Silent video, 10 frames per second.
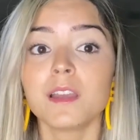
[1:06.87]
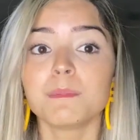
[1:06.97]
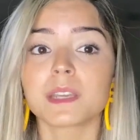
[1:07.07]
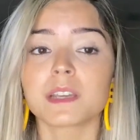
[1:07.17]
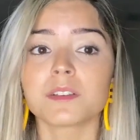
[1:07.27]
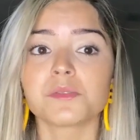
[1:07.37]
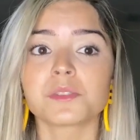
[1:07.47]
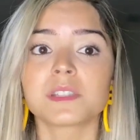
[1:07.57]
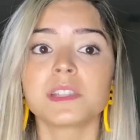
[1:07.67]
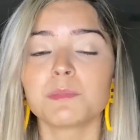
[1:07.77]
because
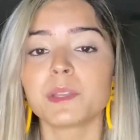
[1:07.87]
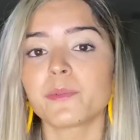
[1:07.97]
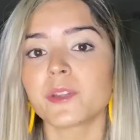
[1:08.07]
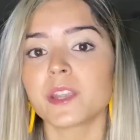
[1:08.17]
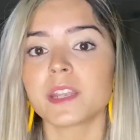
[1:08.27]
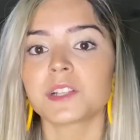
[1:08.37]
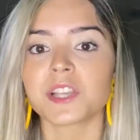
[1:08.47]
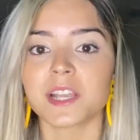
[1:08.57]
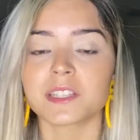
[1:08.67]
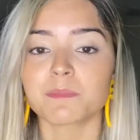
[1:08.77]
WWE
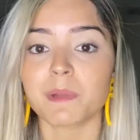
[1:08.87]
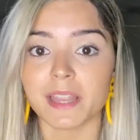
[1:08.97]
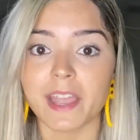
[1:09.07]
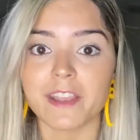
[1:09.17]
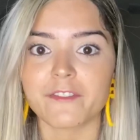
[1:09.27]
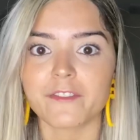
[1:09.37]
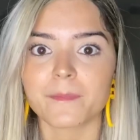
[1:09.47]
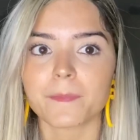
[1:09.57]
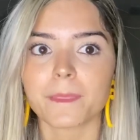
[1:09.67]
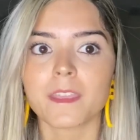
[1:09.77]
changed my life
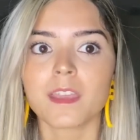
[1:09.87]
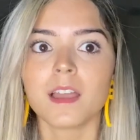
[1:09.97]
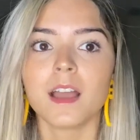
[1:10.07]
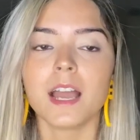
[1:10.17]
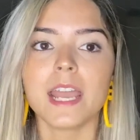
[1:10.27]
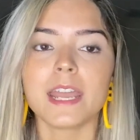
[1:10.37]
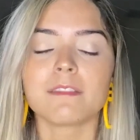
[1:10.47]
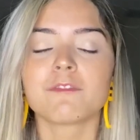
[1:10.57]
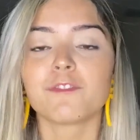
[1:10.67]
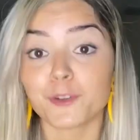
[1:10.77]

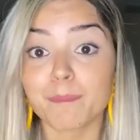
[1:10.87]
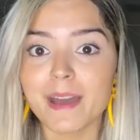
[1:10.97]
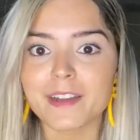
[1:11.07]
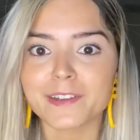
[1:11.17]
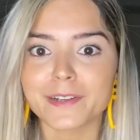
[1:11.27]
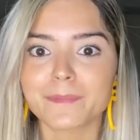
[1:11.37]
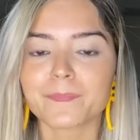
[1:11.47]
and for better.